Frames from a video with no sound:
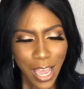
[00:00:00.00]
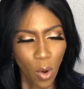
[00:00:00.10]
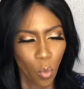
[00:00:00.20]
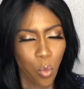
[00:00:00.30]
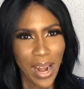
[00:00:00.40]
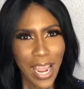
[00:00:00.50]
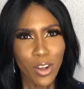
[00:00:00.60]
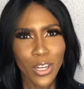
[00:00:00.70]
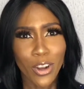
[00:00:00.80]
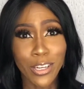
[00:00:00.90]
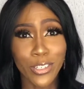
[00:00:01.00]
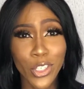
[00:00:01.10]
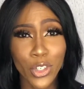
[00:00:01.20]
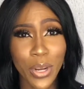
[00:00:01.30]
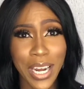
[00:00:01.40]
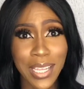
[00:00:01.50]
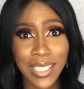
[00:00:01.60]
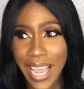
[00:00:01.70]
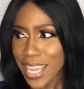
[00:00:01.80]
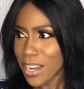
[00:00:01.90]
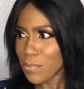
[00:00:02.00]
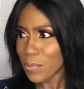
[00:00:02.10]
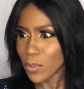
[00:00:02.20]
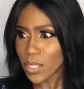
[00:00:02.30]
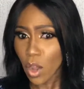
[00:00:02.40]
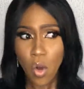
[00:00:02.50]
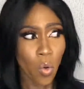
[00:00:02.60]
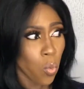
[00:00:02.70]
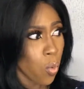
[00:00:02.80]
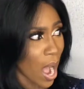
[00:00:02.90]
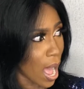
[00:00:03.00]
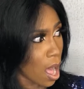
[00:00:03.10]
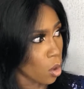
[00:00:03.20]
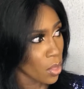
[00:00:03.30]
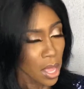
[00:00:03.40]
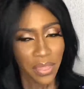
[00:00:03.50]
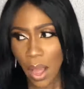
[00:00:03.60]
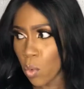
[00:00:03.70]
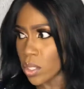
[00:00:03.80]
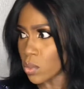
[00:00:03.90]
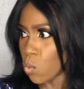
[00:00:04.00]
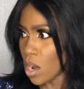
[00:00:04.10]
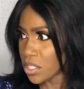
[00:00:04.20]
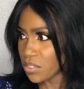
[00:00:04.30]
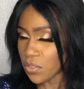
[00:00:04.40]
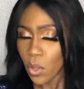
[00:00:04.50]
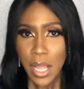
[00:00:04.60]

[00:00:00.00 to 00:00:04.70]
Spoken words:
When I conduct those trainings, I hear people say, oh, wow, that was wonderful.